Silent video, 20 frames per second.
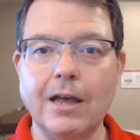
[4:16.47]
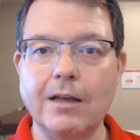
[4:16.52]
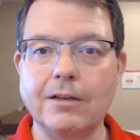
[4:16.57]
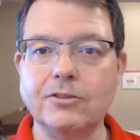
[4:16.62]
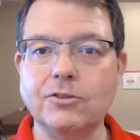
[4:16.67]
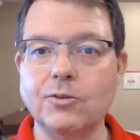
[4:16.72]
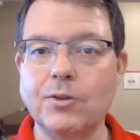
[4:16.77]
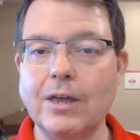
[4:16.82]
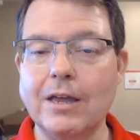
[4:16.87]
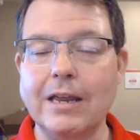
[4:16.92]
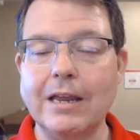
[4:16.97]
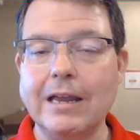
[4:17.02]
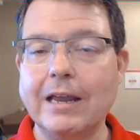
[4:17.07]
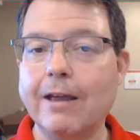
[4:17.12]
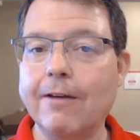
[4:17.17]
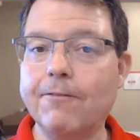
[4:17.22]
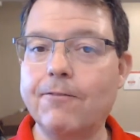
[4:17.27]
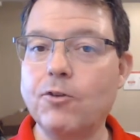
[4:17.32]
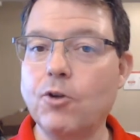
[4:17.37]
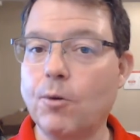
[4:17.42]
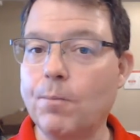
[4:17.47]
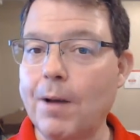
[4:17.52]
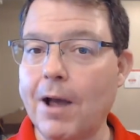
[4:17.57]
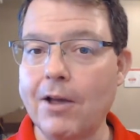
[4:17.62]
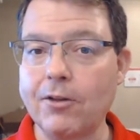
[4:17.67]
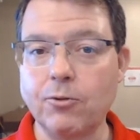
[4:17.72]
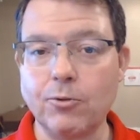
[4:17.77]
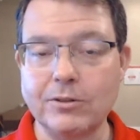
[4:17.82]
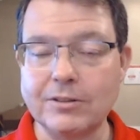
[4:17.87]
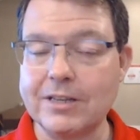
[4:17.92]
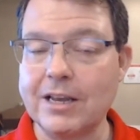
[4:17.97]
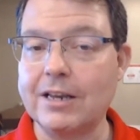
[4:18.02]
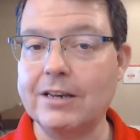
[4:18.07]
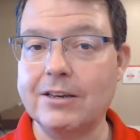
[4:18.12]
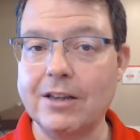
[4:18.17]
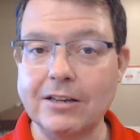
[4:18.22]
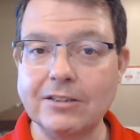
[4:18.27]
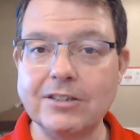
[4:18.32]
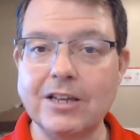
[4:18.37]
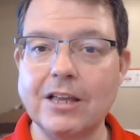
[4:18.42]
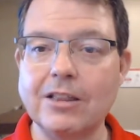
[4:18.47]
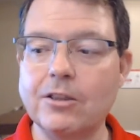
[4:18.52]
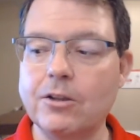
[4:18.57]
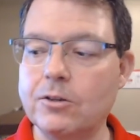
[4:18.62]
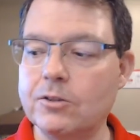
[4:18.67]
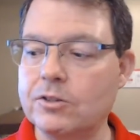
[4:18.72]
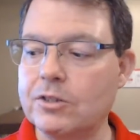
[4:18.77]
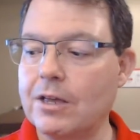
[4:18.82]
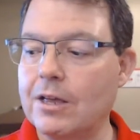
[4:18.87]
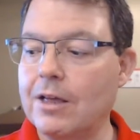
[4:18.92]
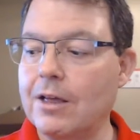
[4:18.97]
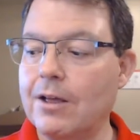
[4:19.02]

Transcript: so that if your password, say, does get loose,